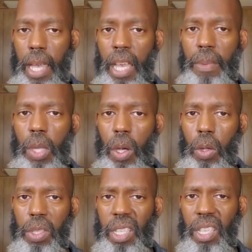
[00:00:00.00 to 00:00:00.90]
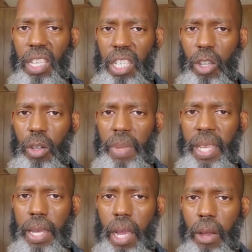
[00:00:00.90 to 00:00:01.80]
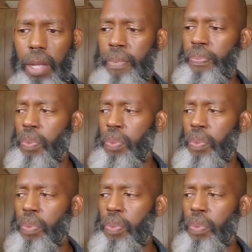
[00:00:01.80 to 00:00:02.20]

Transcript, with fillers: I am your host, Yeshua Pandera,